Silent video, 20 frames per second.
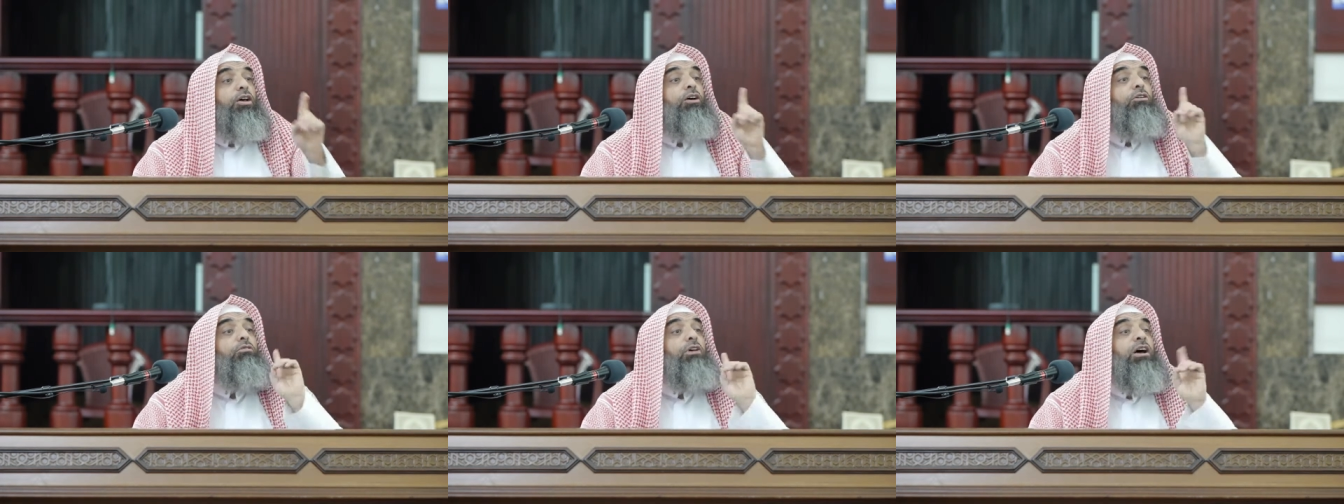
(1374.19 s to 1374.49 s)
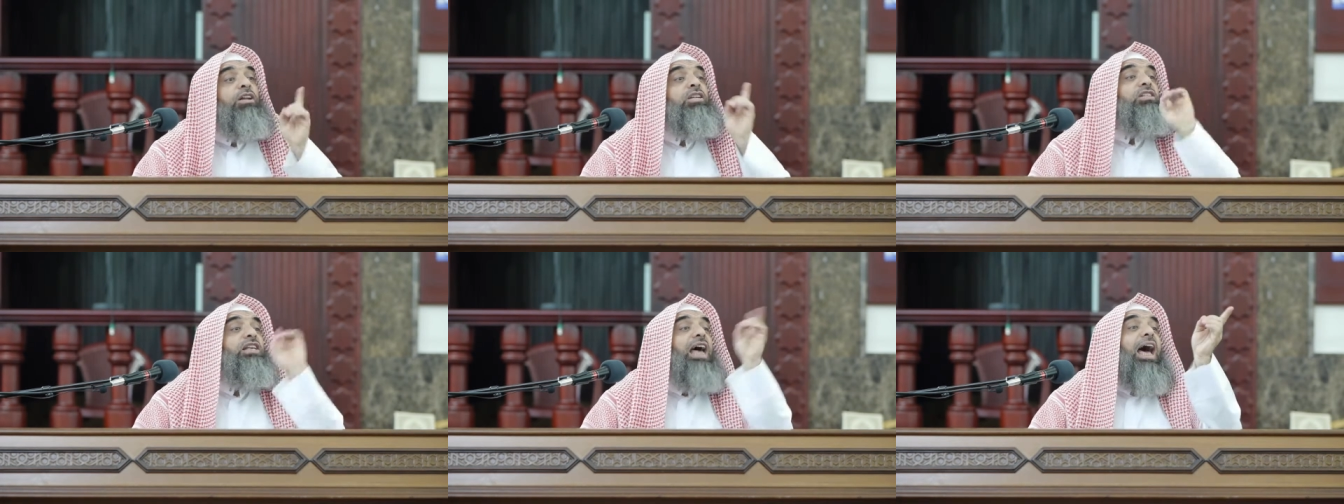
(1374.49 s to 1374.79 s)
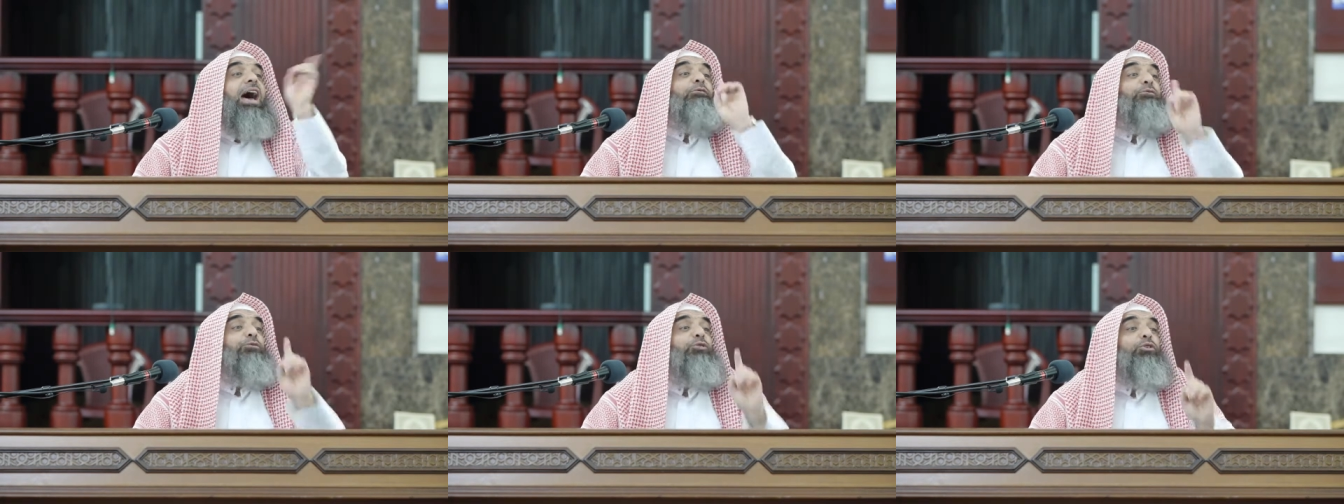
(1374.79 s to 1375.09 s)
runs
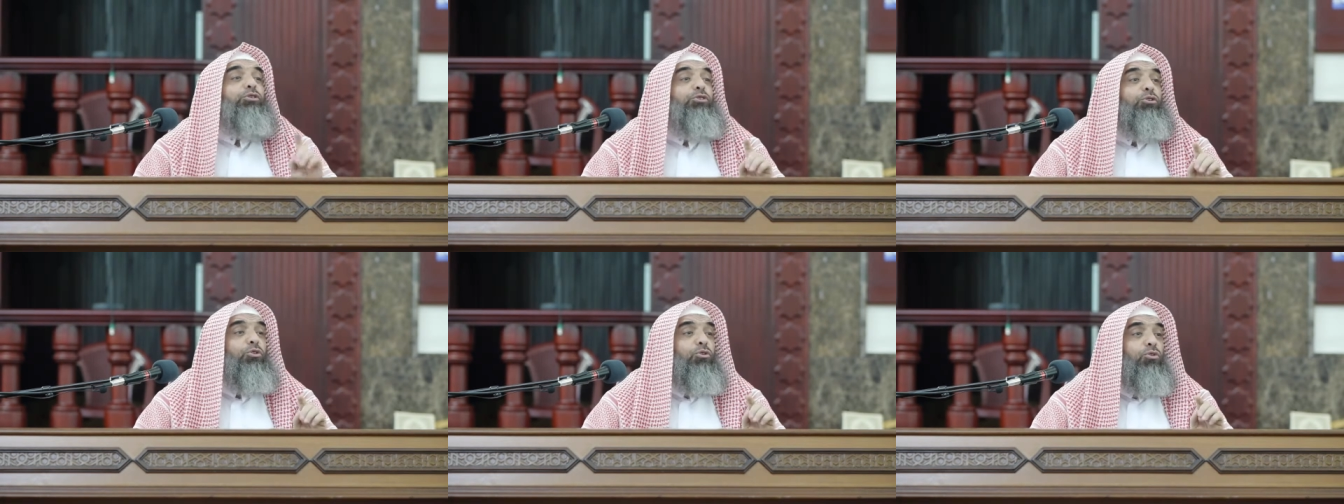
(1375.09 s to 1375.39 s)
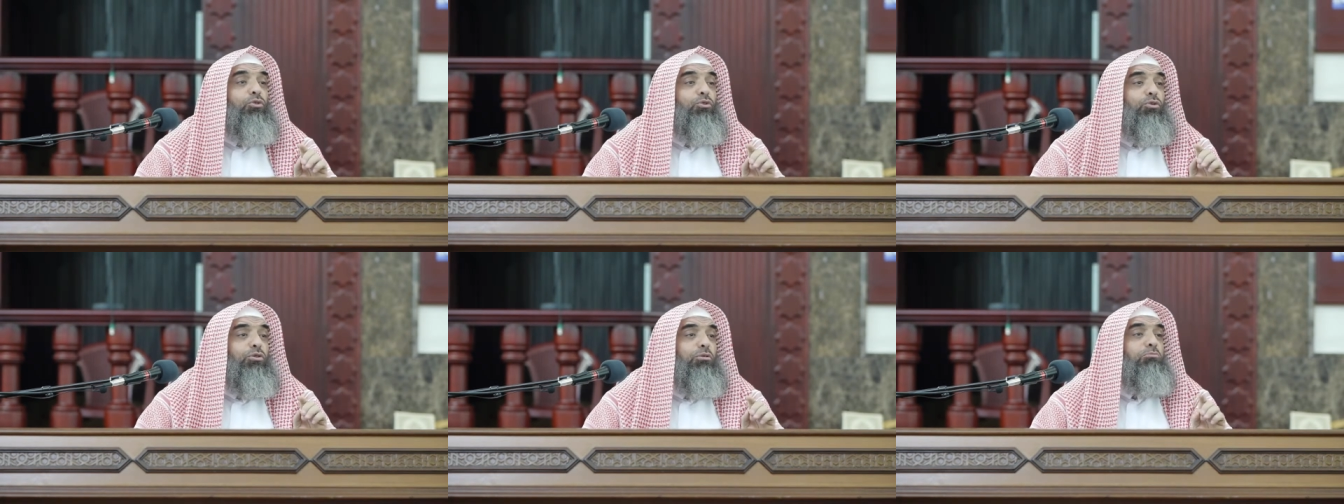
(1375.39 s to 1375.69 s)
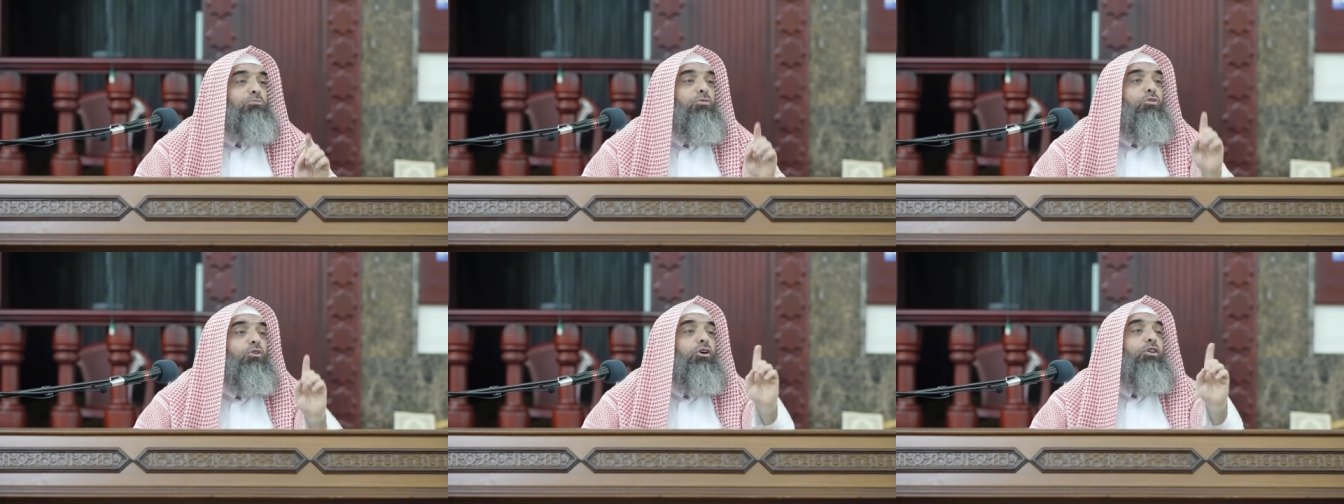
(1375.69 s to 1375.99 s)
after you
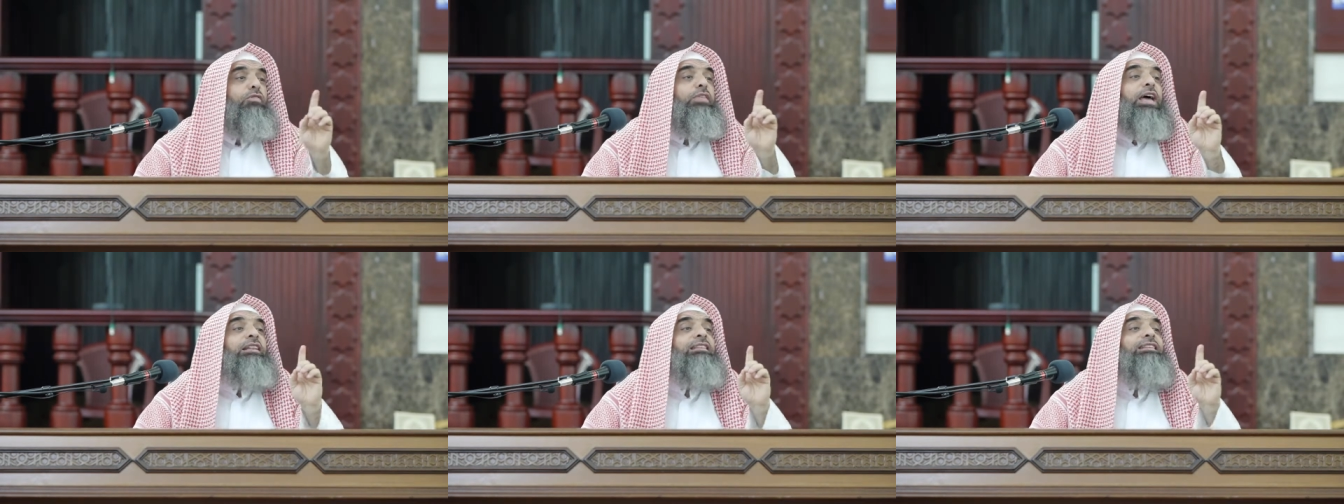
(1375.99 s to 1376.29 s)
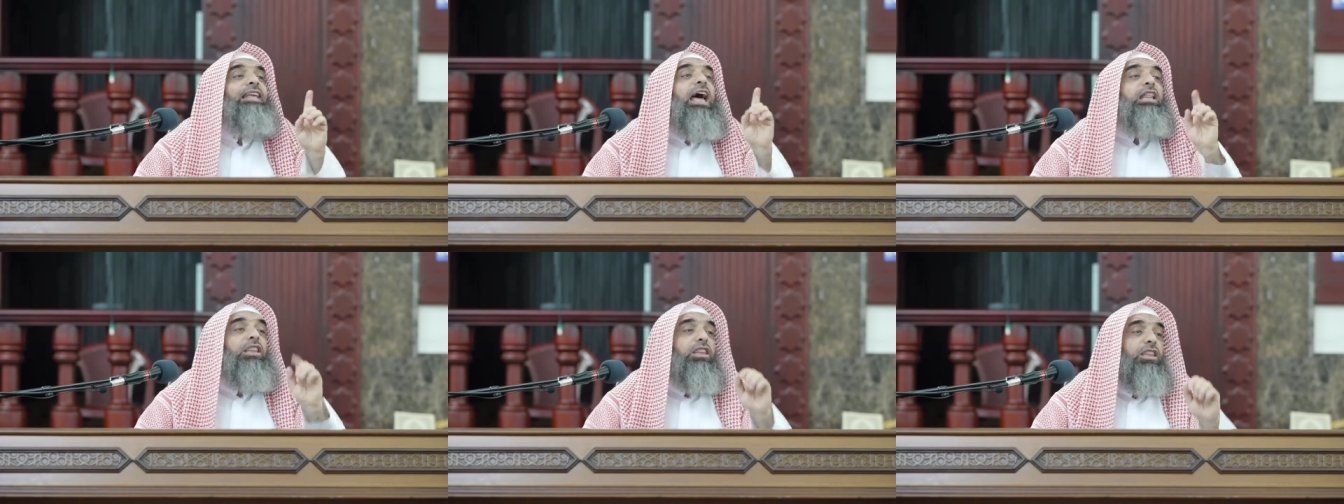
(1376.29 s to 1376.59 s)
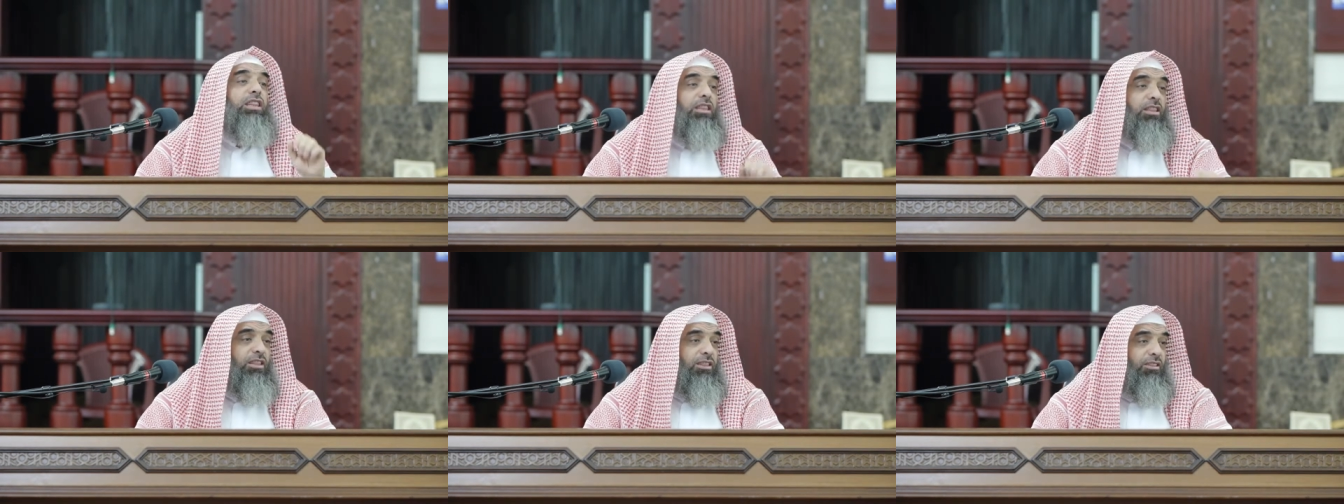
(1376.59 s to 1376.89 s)
more than death